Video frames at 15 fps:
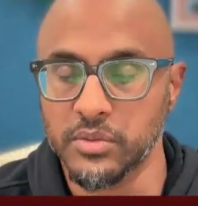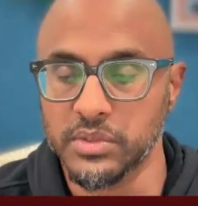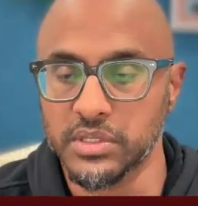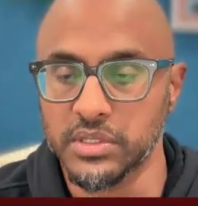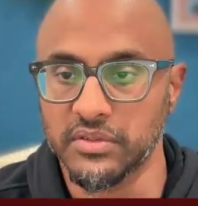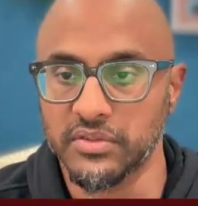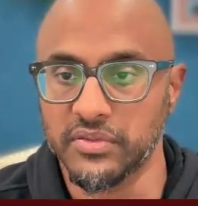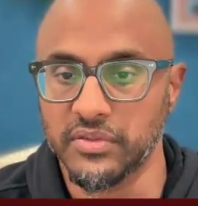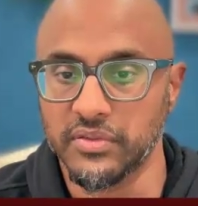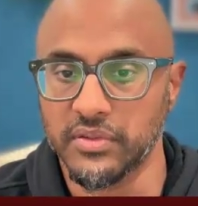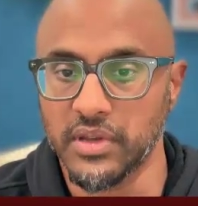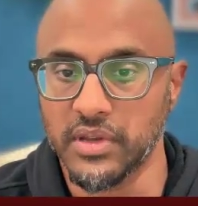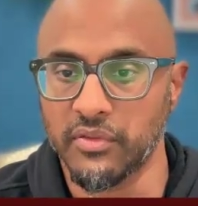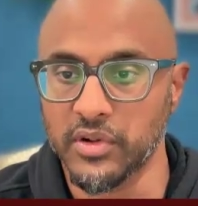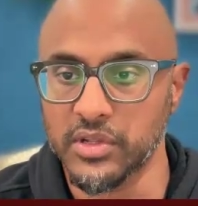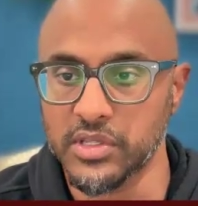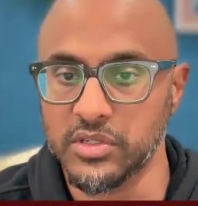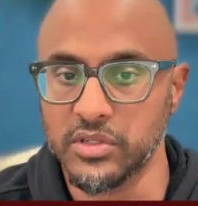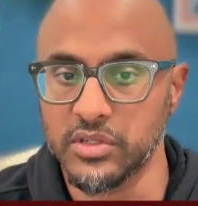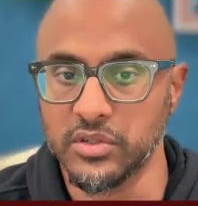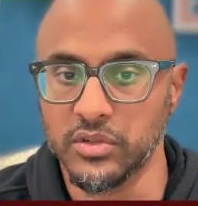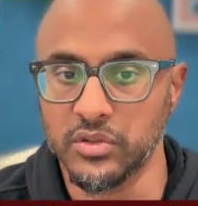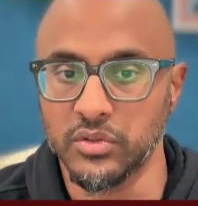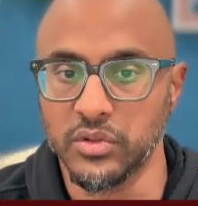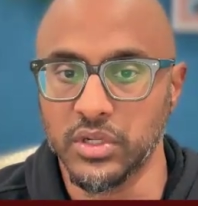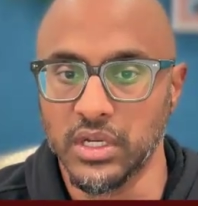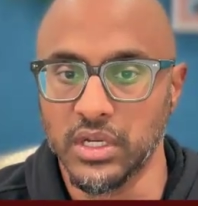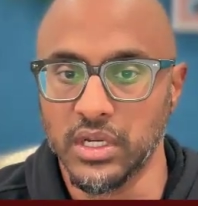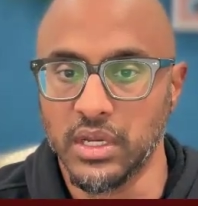terms of efforts to